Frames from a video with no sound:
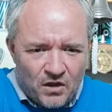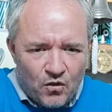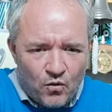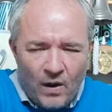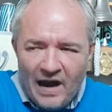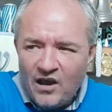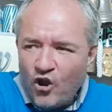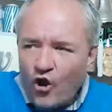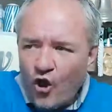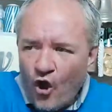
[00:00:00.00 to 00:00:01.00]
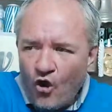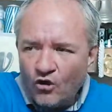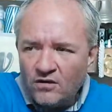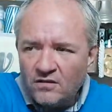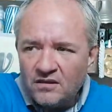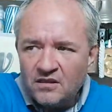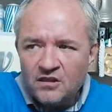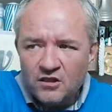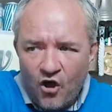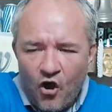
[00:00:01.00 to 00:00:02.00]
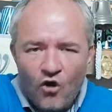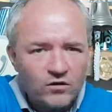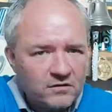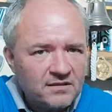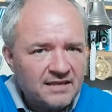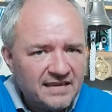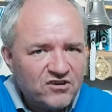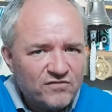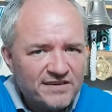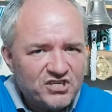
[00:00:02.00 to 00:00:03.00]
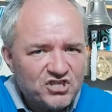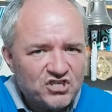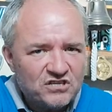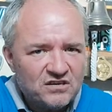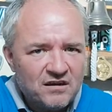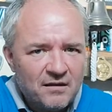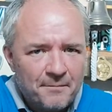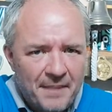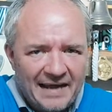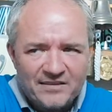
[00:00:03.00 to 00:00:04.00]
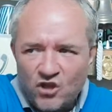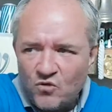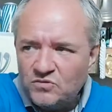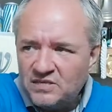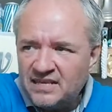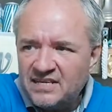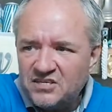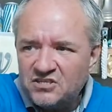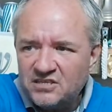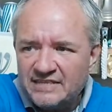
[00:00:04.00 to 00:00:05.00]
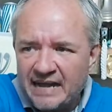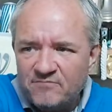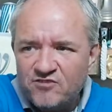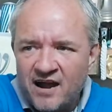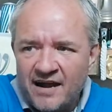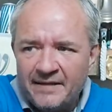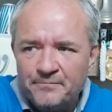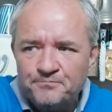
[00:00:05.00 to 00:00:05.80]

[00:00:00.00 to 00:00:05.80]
Quite a long, long licorice back note to this. You're damn right.